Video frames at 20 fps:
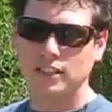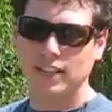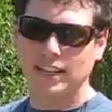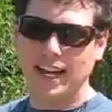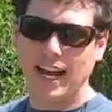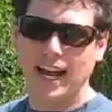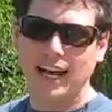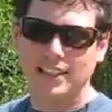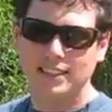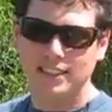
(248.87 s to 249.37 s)
the
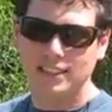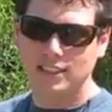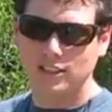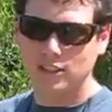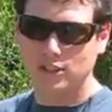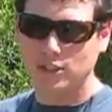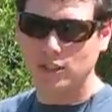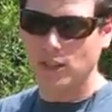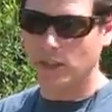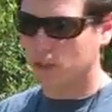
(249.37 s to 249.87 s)
casting
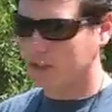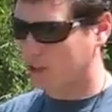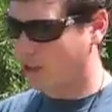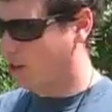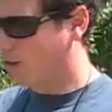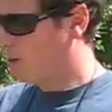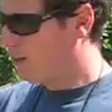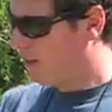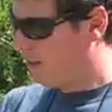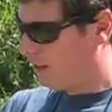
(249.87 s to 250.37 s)
stroke. So
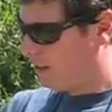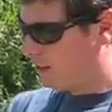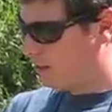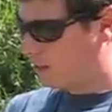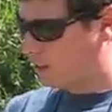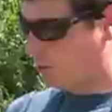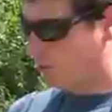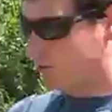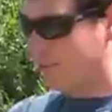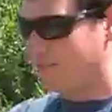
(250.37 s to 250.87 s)
you
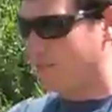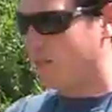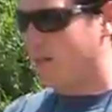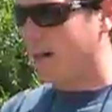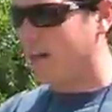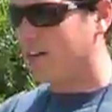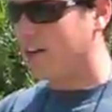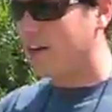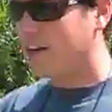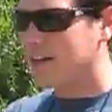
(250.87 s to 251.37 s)
shorten the
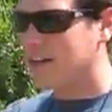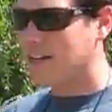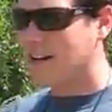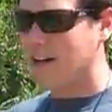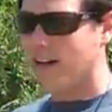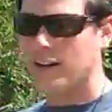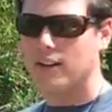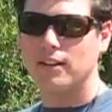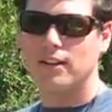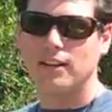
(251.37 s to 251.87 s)
fly rod
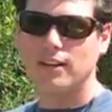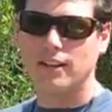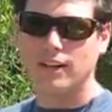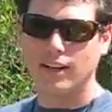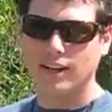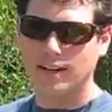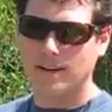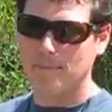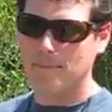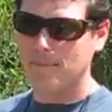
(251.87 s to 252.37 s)
down,
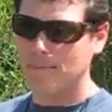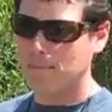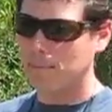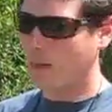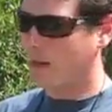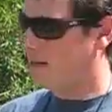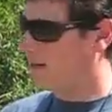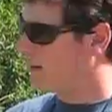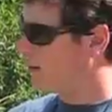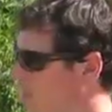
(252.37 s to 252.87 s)
but